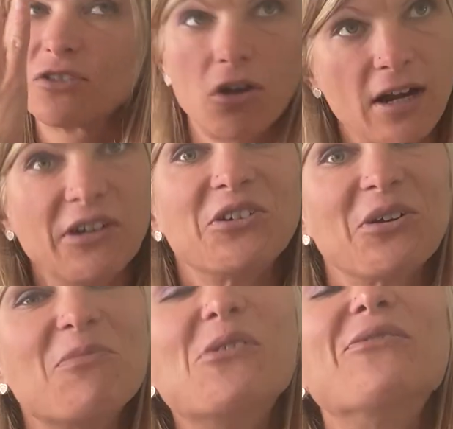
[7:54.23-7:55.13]
Sorry,
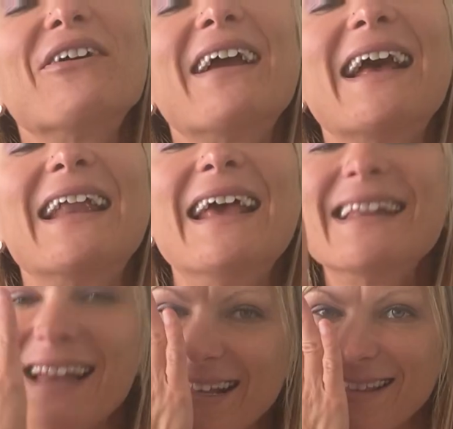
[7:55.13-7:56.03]
you're gonna move your hand
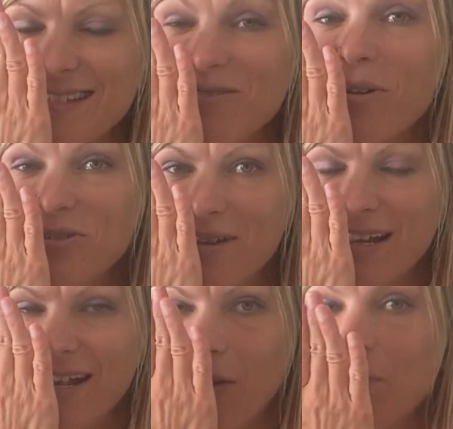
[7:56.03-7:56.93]
in like this when you
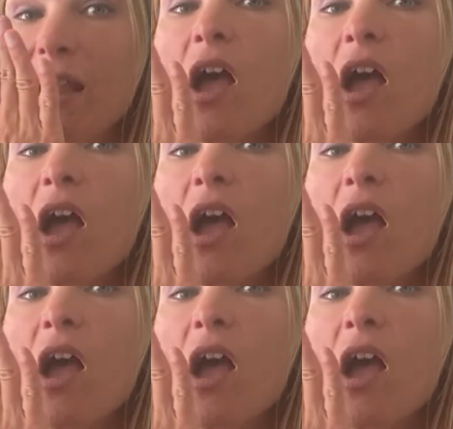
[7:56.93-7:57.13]
inhale.